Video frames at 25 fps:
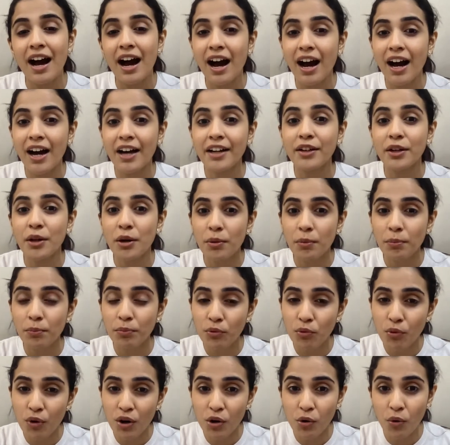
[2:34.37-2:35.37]
are
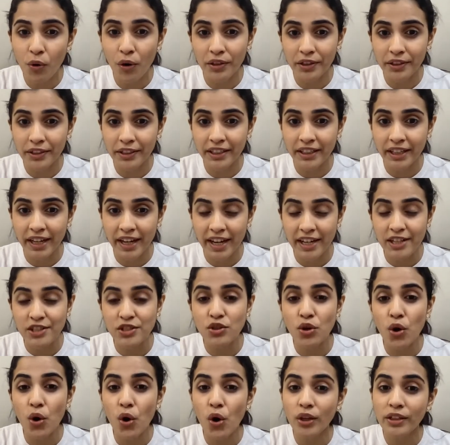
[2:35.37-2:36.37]
poor quality
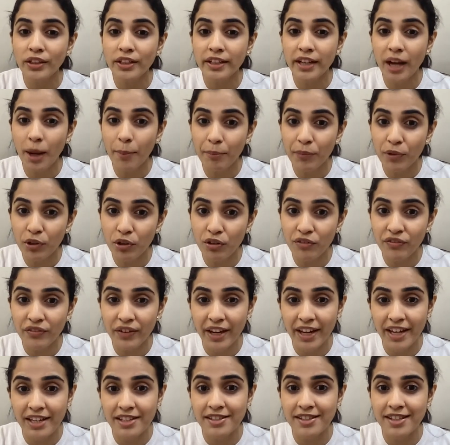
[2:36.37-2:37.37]
eggs or the number of
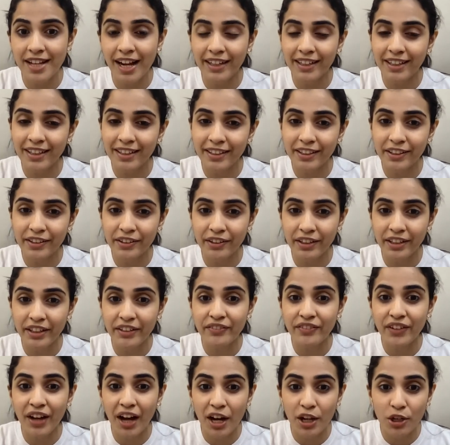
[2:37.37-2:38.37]
eggs that are
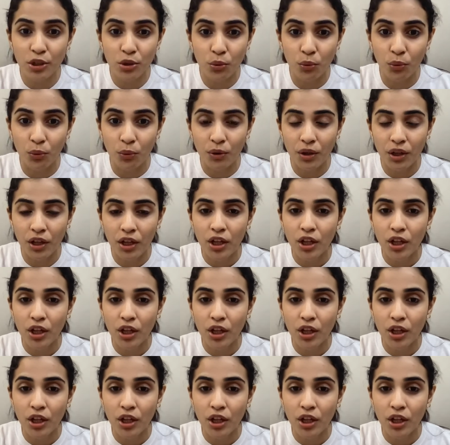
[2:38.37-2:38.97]
retrieved are low.